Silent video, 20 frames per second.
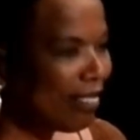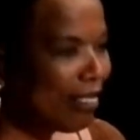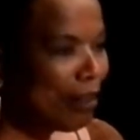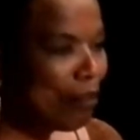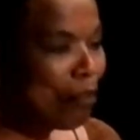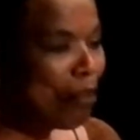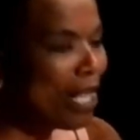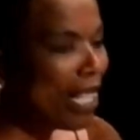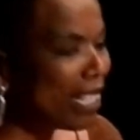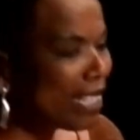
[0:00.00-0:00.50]

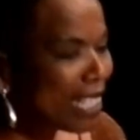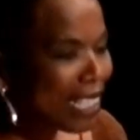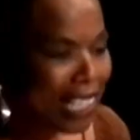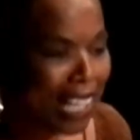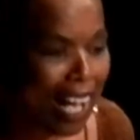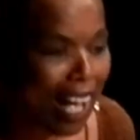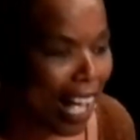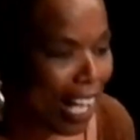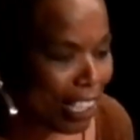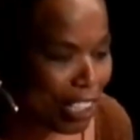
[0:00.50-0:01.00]

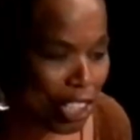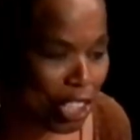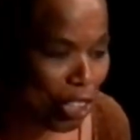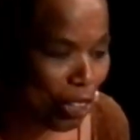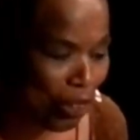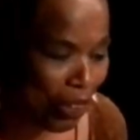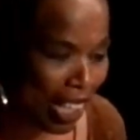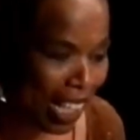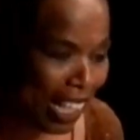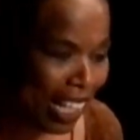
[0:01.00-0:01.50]
"Pentagon,
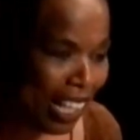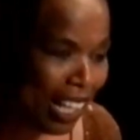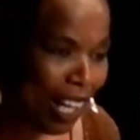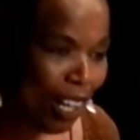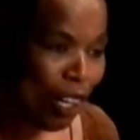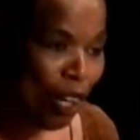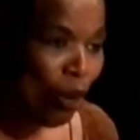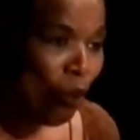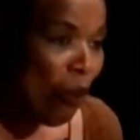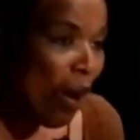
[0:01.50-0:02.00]
Judy?
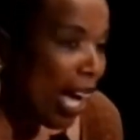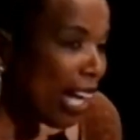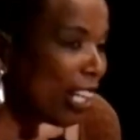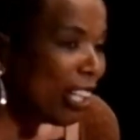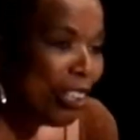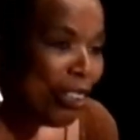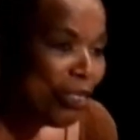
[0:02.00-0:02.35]
Why do